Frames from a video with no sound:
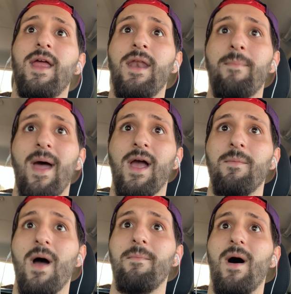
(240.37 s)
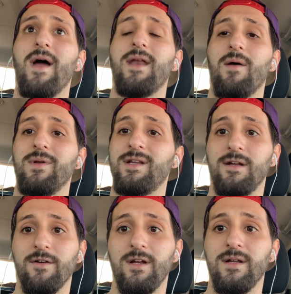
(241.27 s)
in the back of my mind I was
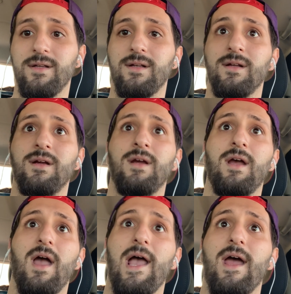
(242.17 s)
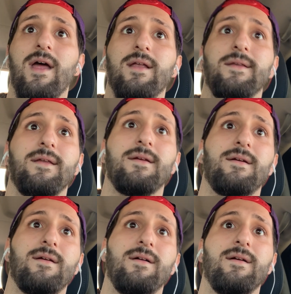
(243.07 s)
serious, and
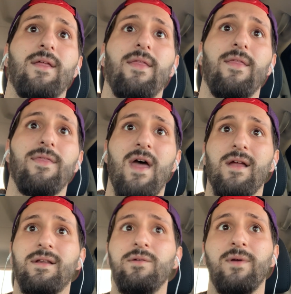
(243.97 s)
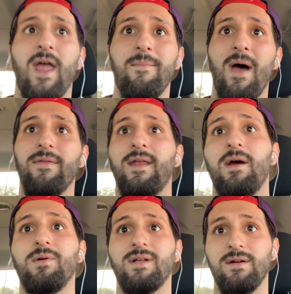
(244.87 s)
that soon came out that I
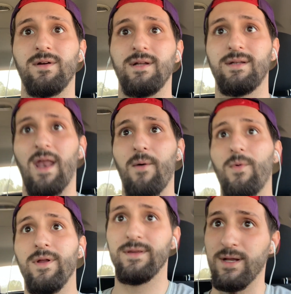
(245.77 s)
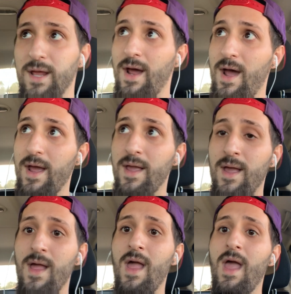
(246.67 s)
was serious, that I wanted to get high.
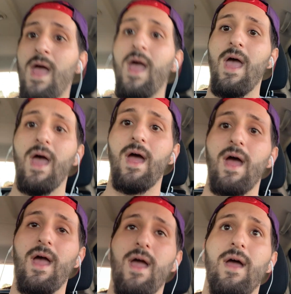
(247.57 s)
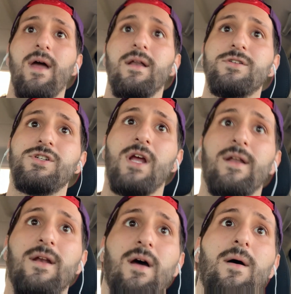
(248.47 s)
And she
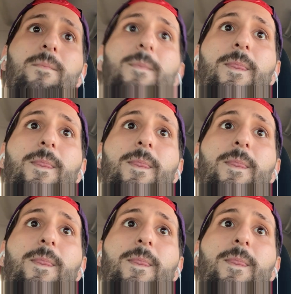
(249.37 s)
ended up